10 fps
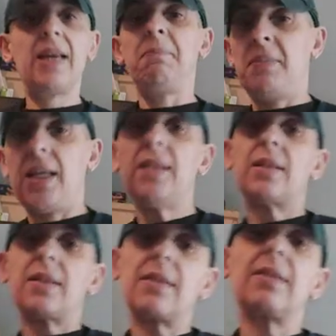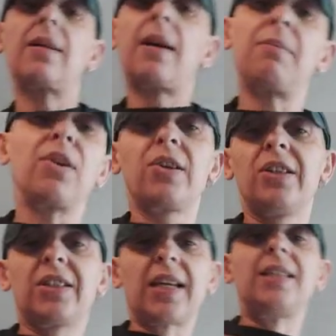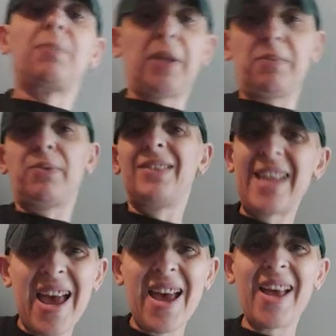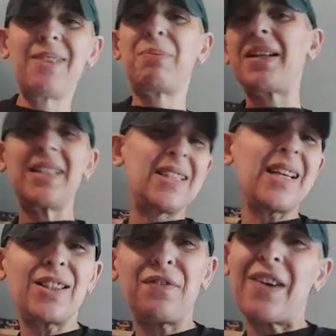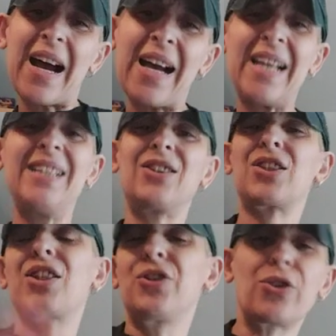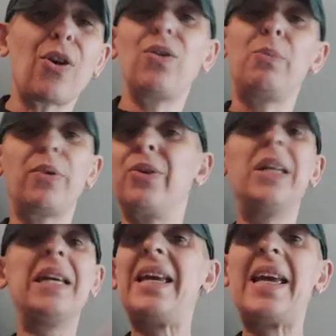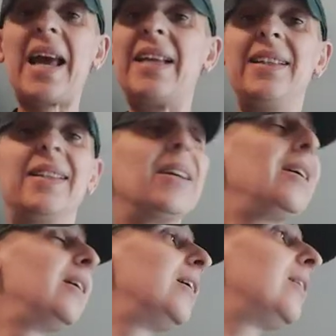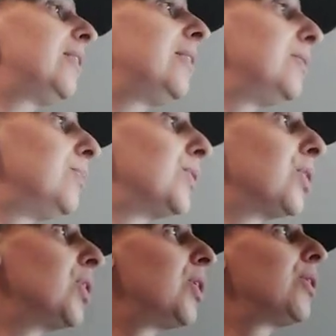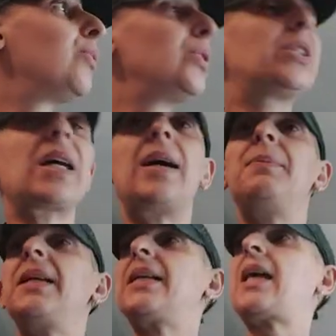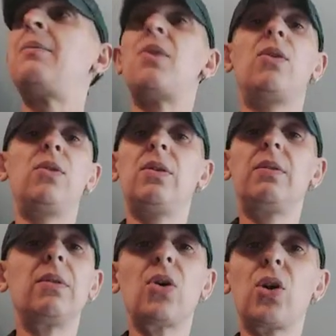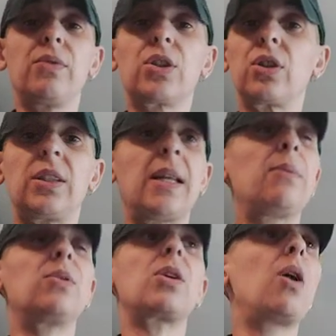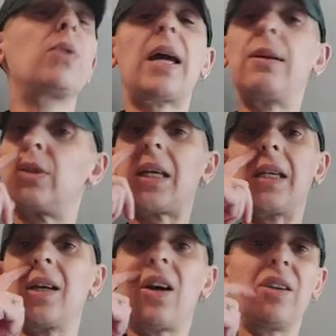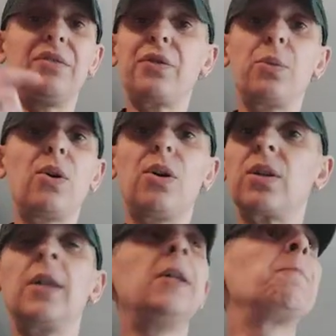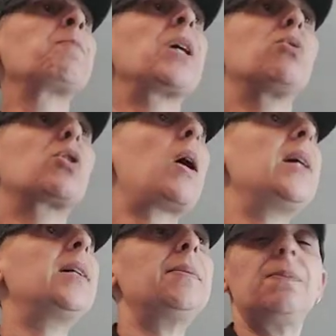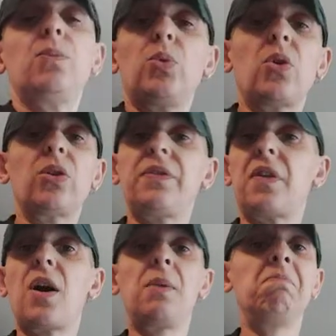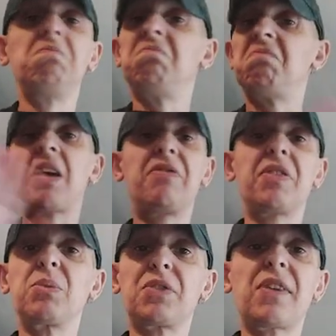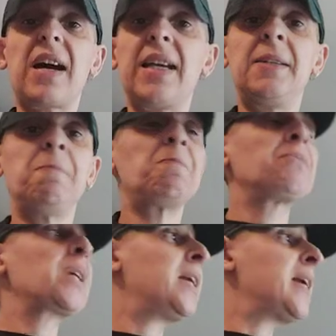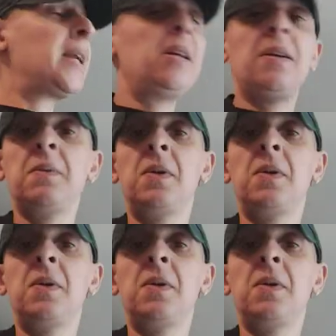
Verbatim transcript: hit and miss. I'm not going to say to people, yeah, panic attacks are fine, it's controllable. It ain't. Um, one time it came on, all of a sudden I was okay, I was taking Guardian for a walk. It was quiet, we are on farm, everything was fine. And then,